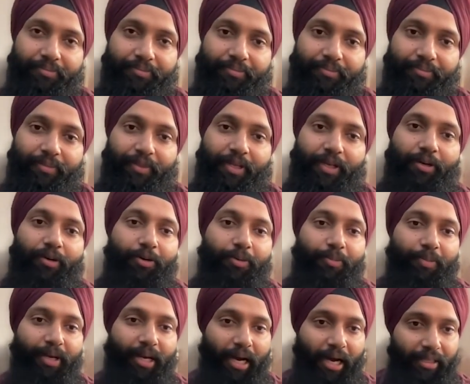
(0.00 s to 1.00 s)
There could
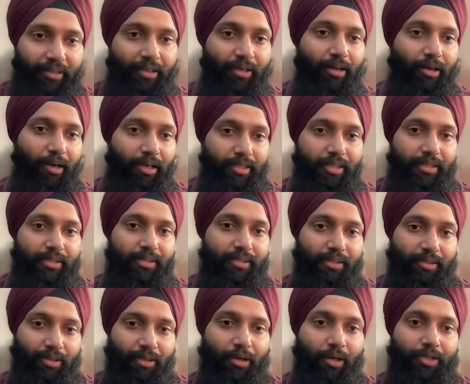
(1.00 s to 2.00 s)
be other
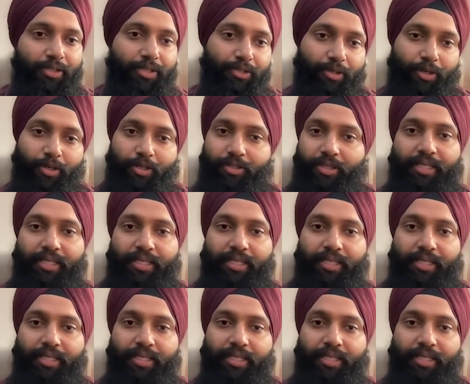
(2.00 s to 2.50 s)
causes also.